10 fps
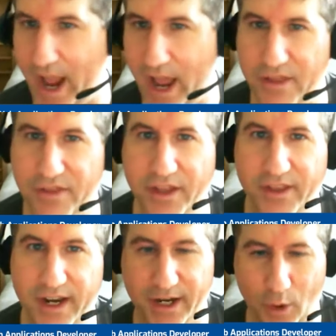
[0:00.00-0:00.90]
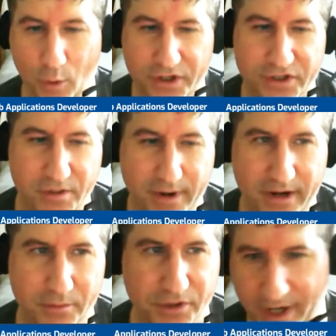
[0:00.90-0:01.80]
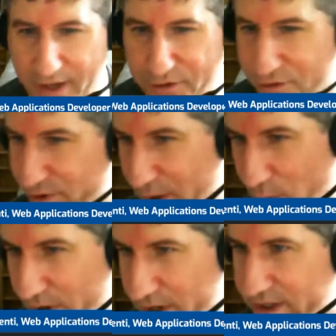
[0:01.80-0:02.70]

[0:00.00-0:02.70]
Anything that I had a question about, it was answered right away.